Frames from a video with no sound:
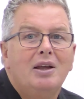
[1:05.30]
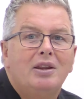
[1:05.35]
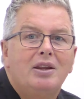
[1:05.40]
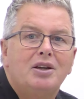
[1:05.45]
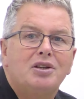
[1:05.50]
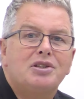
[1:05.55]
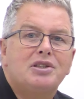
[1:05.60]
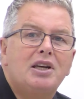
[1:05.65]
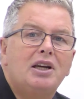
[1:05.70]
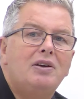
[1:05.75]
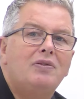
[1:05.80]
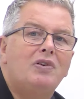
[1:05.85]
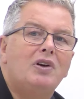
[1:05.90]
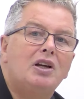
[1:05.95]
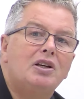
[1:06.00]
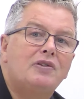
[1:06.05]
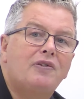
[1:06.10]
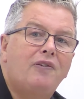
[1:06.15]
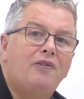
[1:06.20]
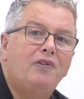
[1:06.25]
This TV
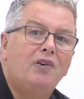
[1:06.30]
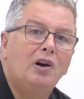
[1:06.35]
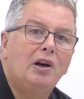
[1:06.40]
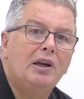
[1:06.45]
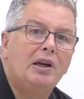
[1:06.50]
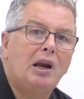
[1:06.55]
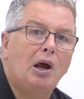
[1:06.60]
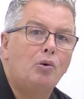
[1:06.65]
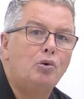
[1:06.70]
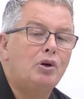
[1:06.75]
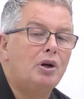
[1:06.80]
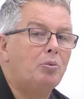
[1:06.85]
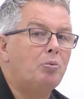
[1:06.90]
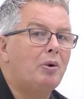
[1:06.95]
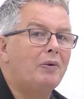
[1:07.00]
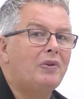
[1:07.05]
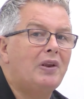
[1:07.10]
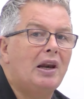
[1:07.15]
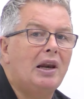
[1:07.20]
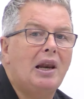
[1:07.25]
is fully loaded
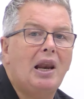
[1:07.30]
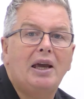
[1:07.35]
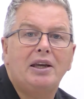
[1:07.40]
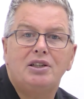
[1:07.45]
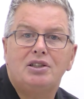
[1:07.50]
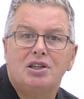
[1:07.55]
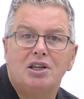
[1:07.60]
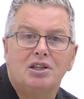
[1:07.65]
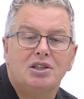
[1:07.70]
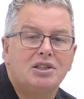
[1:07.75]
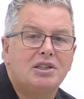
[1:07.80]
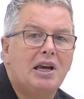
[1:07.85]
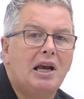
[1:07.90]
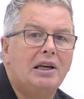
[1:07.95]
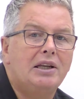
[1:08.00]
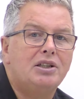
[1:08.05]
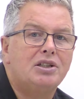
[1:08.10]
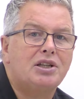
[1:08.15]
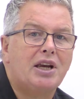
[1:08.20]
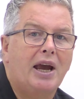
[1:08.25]
with the latest
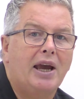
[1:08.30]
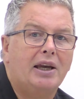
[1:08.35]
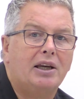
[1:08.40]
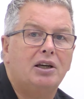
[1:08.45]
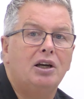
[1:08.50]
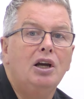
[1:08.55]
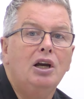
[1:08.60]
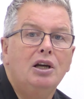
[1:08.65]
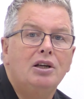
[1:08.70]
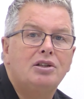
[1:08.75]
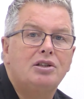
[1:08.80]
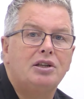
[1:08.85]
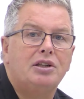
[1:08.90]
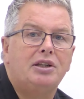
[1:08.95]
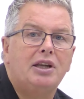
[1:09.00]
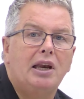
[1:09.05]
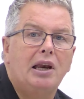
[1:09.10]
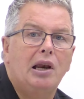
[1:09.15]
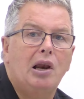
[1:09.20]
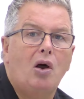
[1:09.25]
teletech to
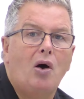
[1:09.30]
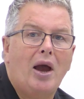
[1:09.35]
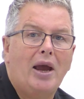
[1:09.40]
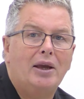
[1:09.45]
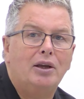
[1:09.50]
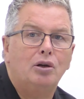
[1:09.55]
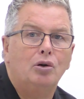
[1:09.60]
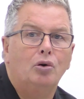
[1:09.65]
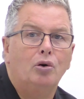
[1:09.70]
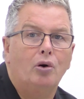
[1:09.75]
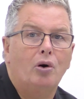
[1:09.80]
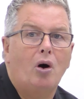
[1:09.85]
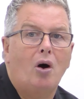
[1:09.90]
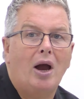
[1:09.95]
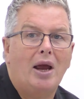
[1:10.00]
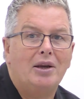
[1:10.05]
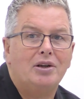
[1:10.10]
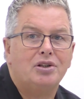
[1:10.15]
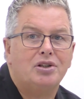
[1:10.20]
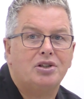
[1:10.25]
delight your
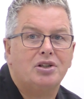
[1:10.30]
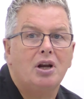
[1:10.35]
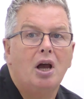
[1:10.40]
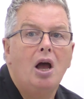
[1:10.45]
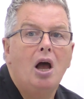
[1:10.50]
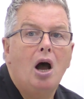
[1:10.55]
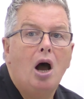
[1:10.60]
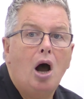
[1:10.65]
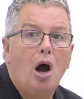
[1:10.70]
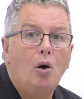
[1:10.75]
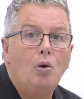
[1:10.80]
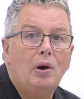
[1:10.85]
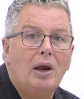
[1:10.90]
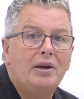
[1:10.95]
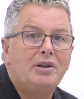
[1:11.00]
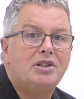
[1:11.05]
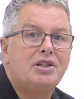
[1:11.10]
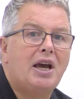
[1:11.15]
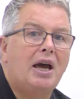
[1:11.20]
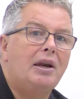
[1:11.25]
eyes.
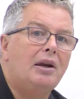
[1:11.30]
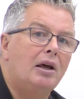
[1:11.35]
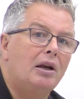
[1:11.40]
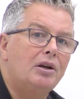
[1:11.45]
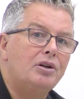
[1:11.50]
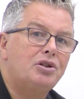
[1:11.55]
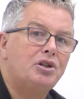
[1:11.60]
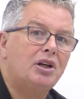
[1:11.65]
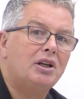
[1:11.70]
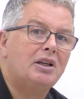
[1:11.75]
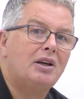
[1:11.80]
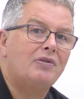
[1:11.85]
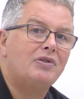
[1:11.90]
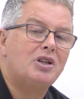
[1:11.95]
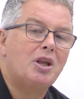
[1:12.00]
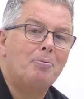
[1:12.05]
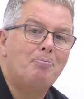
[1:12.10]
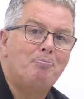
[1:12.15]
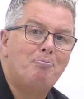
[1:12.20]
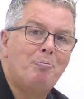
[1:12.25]
OLED technology gives
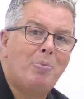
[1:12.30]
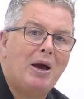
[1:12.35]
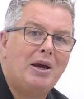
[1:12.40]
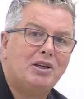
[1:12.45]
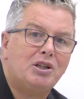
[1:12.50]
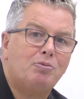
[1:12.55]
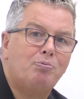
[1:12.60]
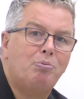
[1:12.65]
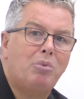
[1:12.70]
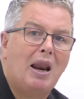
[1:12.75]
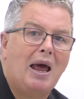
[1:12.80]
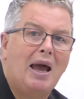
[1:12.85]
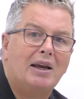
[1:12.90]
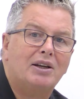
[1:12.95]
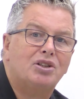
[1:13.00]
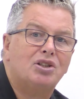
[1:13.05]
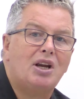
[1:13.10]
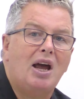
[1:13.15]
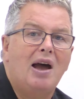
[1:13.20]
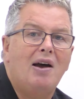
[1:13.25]
the best
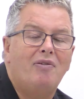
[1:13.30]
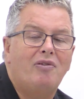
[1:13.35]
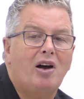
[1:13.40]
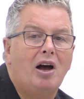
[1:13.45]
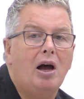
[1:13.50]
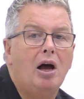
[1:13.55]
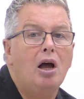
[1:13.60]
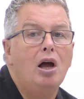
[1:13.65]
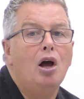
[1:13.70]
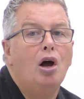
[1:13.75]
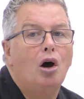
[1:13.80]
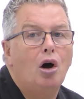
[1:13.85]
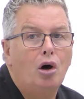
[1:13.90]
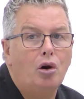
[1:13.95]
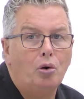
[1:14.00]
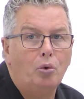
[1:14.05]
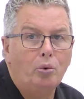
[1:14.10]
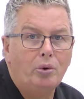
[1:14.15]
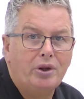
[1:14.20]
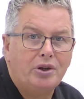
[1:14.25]
blacks ever
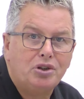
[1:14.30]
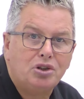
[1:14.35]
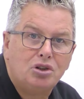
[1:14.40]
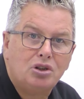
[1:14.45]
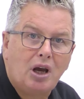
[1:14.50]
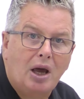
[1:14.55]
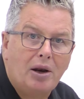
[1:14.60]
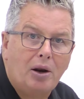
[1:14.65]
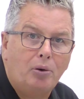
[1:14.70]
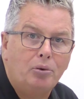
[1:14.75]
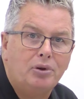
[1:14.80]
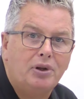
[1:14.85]
and all the shadow